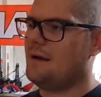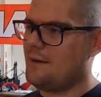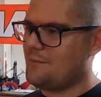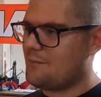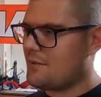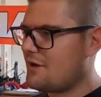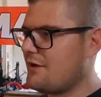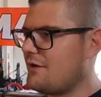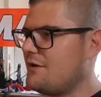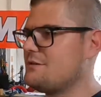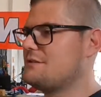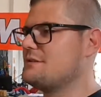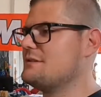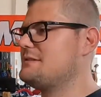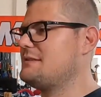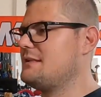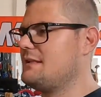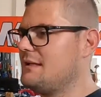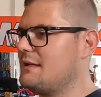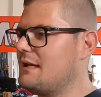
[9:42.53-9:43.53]
I'm curious
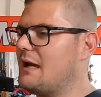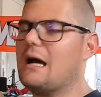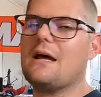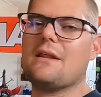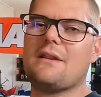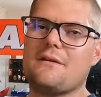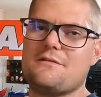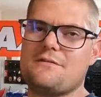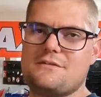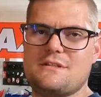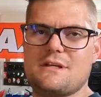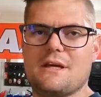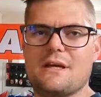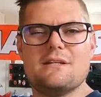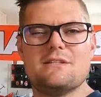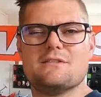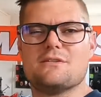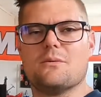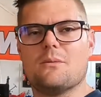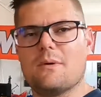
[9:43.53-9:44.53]
to see how they've
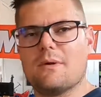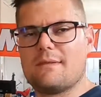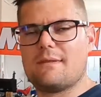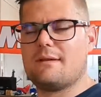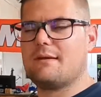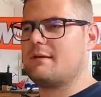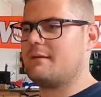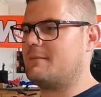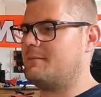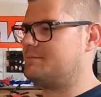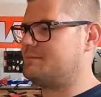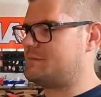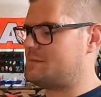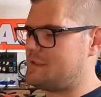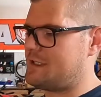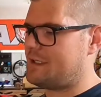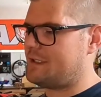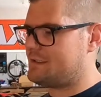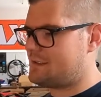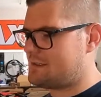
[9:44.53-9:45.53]
changed or what the
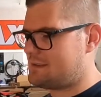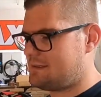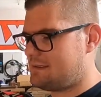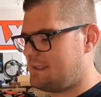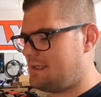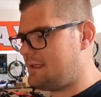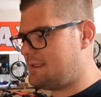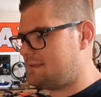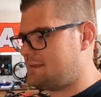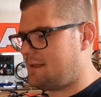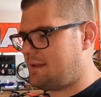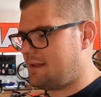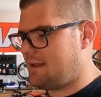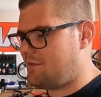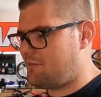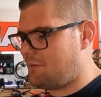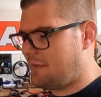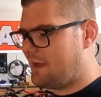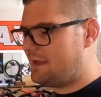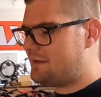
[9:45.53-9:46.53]
changes is that
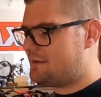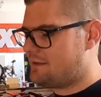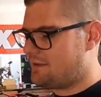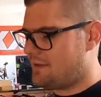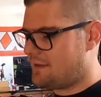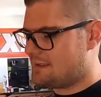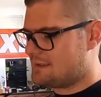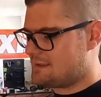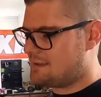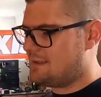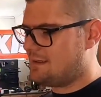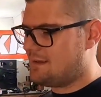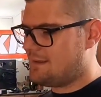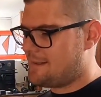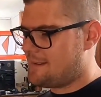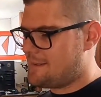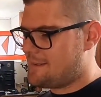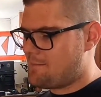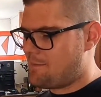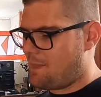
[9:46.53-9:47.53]
they've made to this,
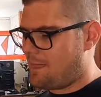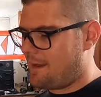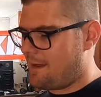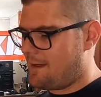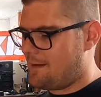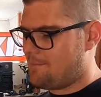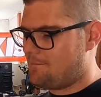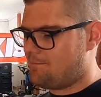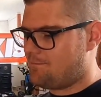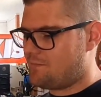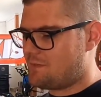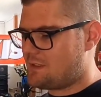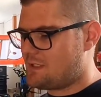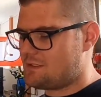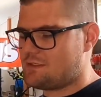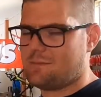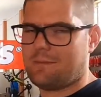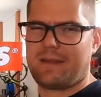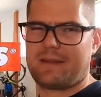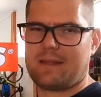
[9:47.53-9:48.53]

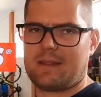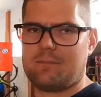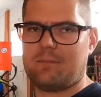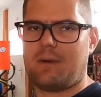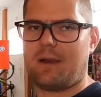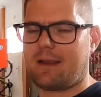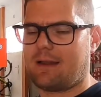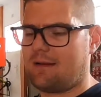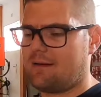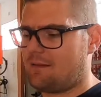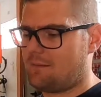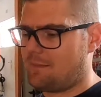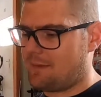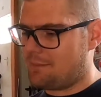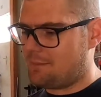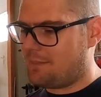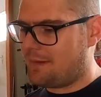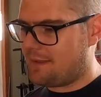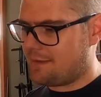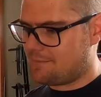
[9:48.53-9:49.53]
just to make that bike a little
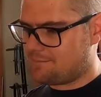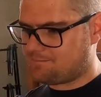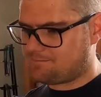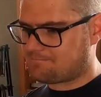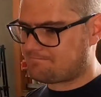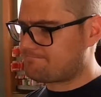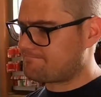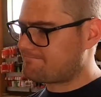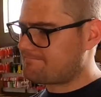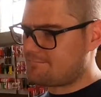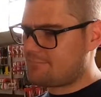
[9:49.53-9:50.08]
bit better.